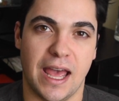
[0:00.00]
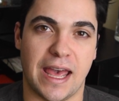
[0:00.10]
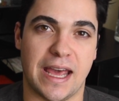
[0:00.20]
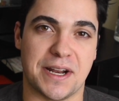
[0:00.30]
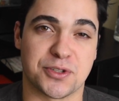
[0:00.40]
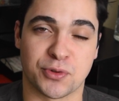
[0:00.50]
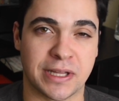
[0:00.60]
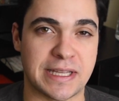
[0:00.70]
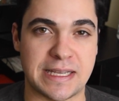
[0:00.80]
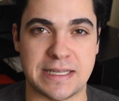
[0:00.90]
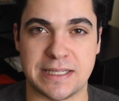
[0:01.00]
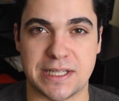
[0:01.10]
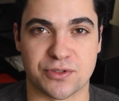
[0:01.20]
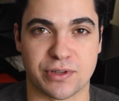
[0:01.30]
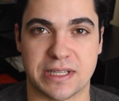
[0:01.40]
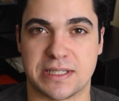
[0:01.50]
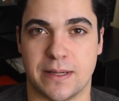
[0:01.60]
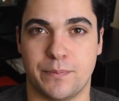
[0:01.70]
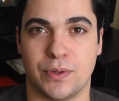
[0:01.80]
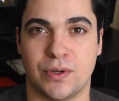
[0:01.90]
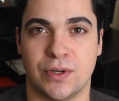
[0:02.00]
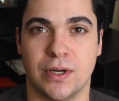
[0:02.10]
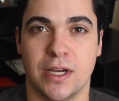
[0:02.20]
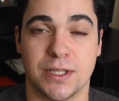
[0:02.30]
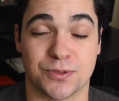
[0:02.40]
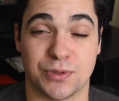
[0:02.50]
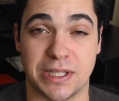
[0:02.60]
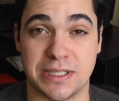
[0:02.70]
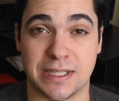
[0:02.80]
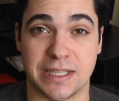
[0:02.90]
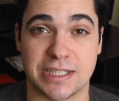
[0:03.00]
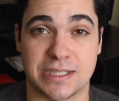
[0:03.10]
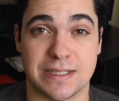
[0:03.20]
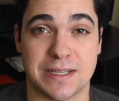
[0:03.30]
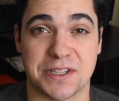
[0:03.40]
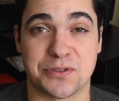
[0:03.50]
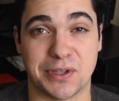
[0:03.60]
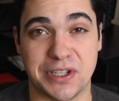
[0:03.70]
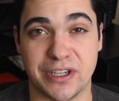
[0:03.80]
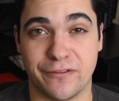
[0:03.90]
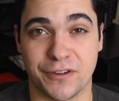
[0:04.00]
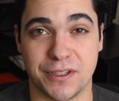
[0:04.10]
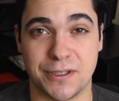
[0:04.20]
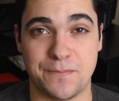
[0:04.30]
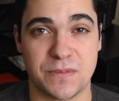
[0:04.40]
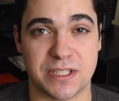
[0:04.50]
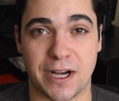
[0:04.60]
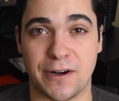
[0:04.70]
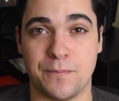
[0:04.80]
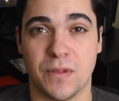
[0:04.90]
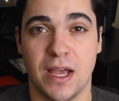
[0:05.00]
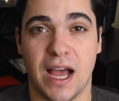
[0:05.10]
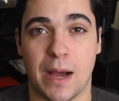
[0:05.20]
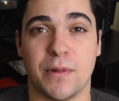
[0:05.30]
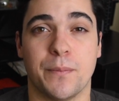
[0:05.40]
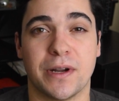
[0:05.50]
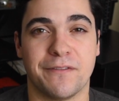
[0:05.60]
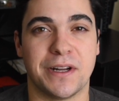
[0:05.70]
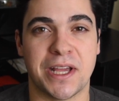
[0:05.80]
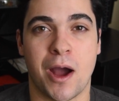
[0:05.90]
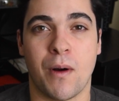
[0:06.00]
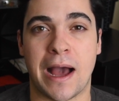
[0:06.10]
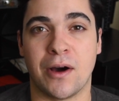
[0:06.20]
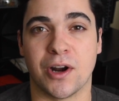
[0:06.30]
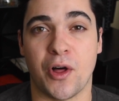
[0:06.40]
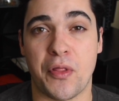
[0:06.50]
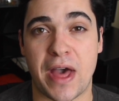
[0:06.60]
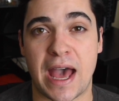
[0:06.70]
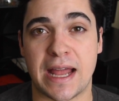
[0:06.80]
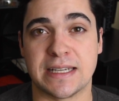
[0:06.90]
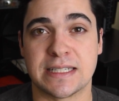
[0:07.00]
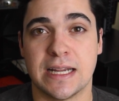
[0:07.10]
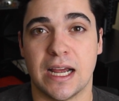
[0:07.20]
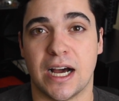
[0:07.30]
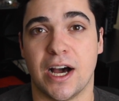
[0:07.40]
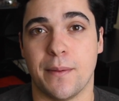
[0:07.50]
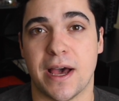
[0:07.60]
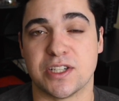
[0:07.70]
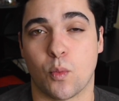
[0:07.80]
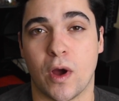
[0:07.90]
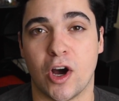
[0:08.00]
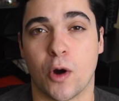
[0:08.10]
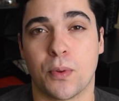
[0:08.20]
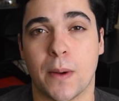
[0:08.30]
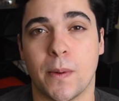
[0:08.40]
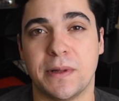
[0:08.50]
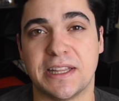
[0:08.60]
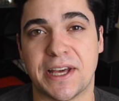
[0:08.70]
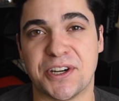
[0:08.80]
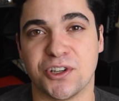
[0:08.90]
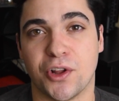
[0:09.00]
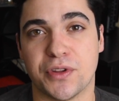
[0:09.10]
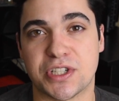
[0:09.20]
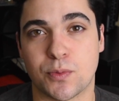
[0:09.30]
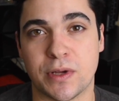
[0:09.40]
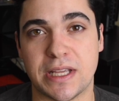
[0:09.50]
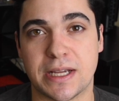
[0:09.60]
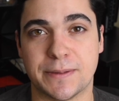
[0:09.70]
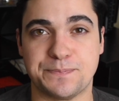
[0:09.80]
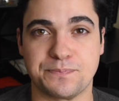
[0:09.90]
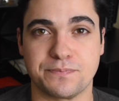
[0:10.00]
and it's really easy, it's really simple, it's really delicious, and it's really good for you. So I'm going to put a video out on that as well, probably later on this week.